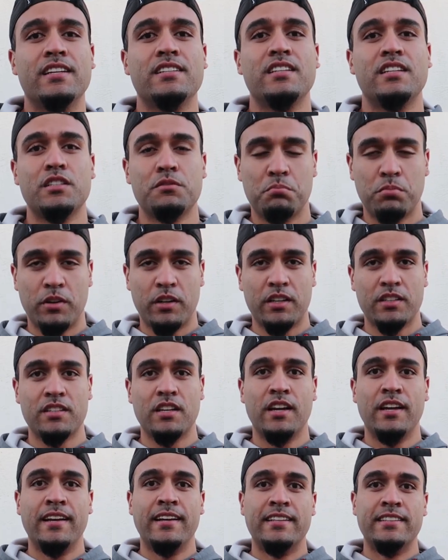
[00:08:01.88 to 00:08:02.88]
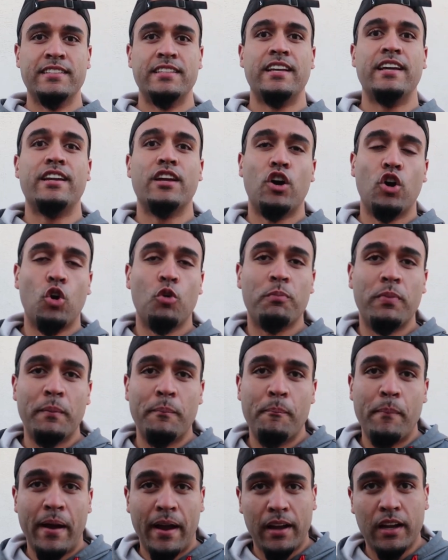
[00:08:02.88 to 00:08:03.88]
Disney Springs did
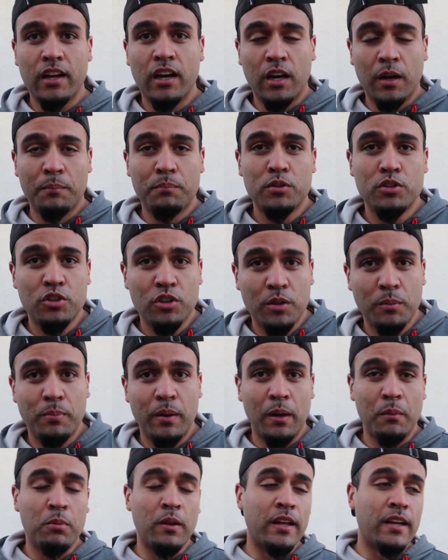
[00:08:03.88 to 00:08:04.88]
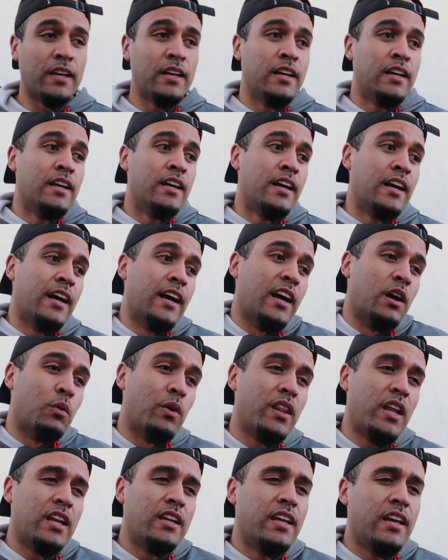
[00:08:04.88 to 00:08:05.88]
open back up to the public. Uh,
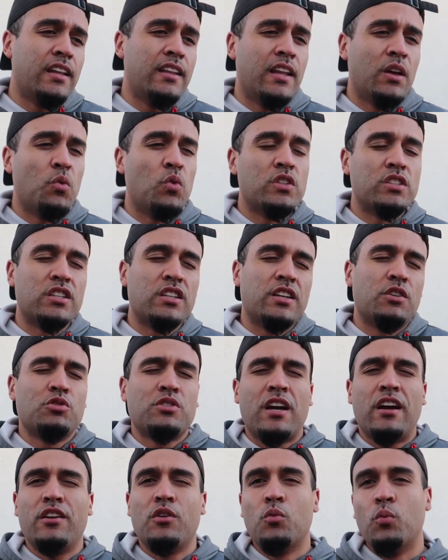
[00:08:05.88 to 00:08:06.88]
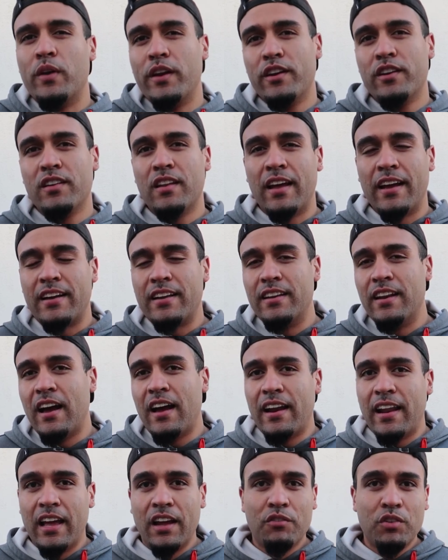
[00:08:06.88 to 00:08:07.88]
when they did, it was a, it was kind of weird. Like,
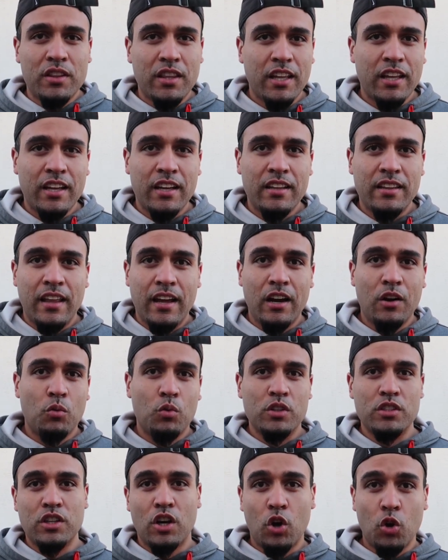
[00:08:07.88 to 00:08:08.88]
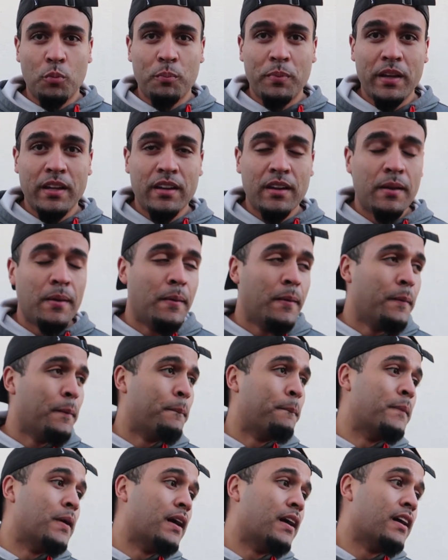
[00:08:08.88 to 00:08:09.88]
not everything there was open,
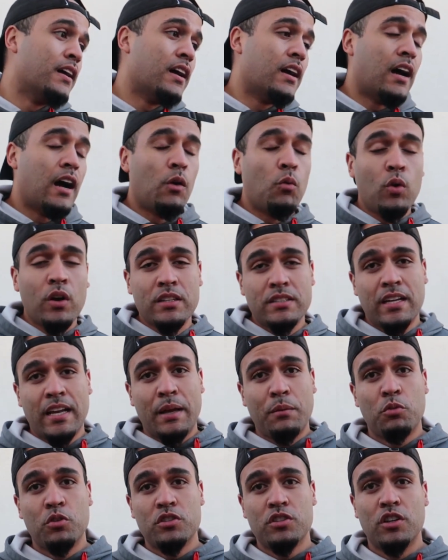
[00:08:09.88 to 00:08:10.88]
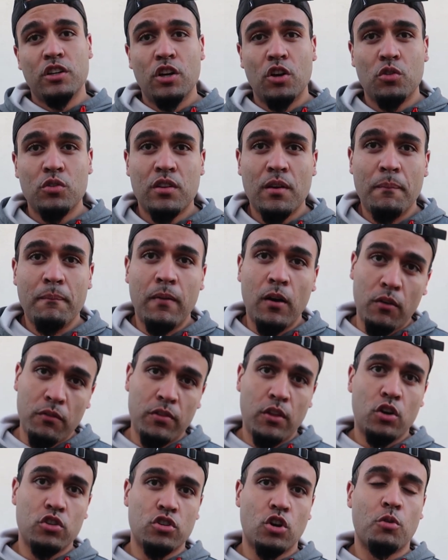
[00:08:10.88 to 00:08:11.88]
but I was able to go to both
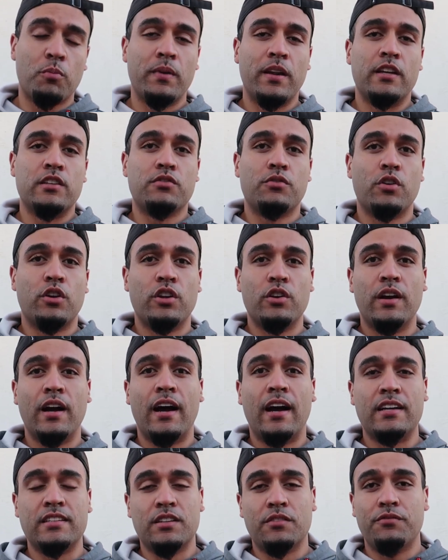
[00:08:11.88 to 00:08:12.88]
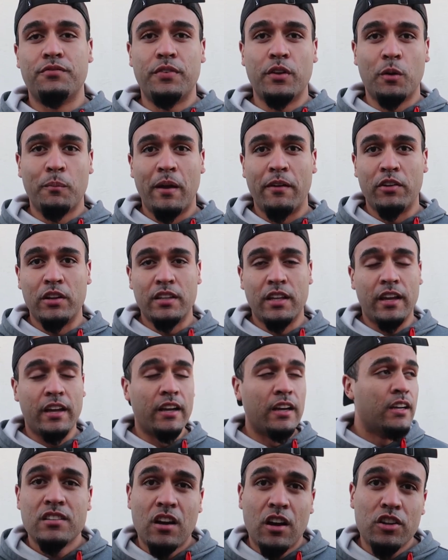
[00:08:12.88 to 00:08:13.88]
those openings for you guys and film
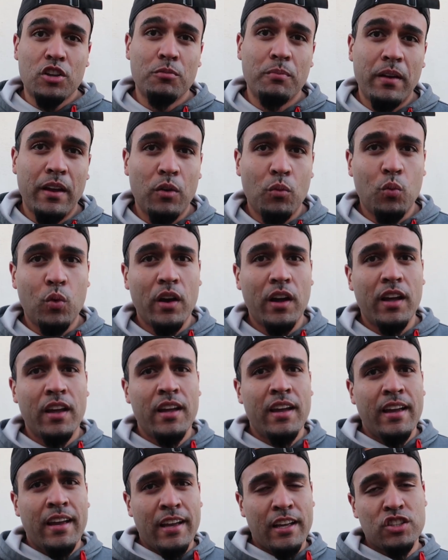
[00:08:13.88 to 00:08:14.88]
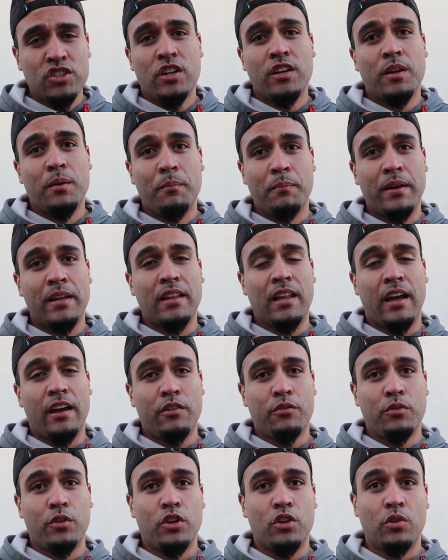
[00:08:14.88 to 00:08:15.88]
everything to document what it's gonna be
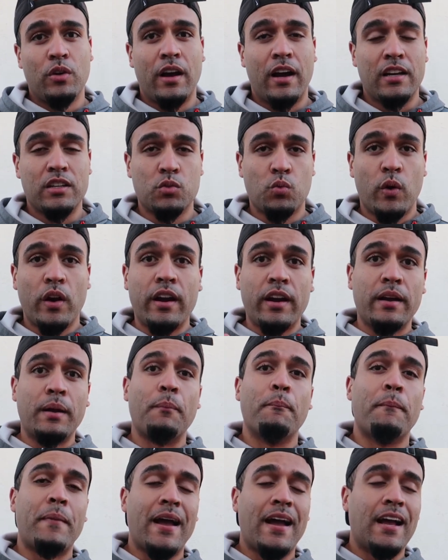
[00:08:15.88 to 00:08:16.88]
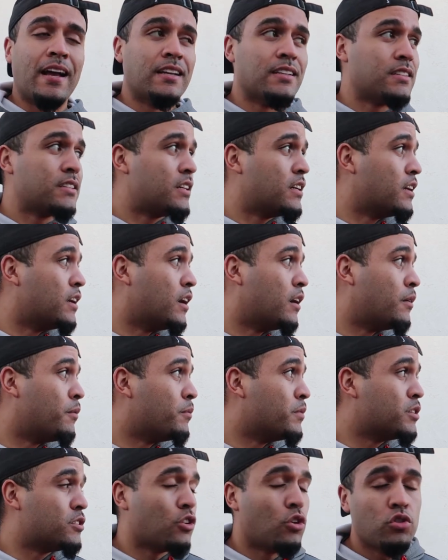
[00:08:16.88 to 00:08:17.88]
like for you guys, wearing a mask,
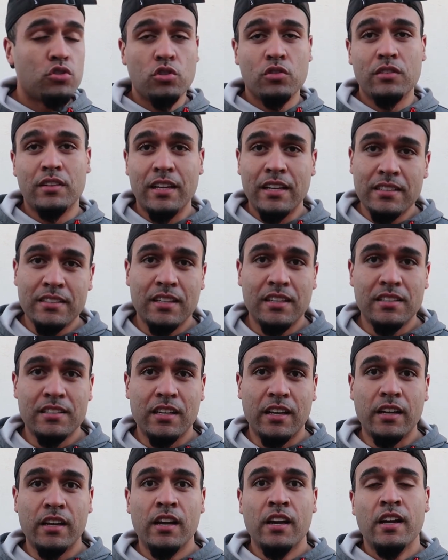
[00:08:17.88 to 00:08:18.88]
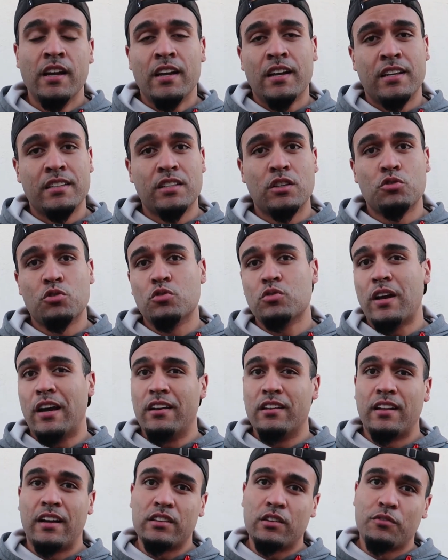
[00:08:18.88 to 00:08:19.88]
um, social distancing, because this was
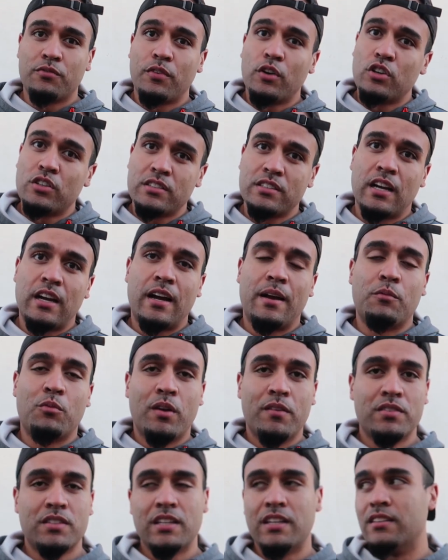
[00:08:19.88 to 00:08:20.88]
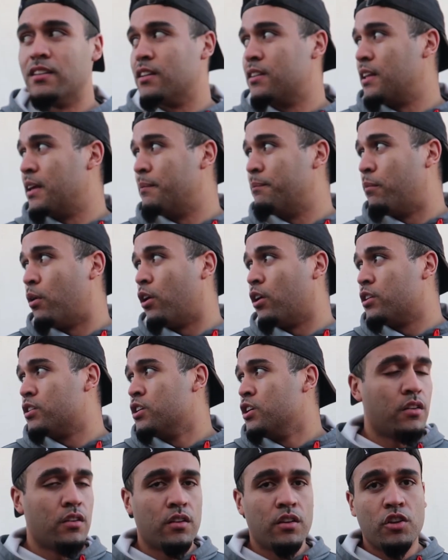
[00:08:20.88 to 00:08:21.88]
kind of like the first time we've seen the theme park
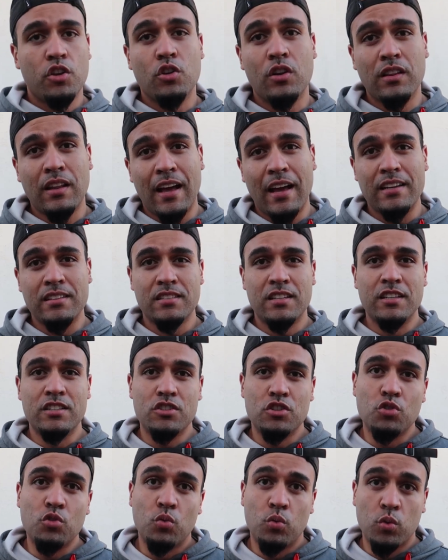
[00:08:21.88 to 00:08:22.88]
utilize these new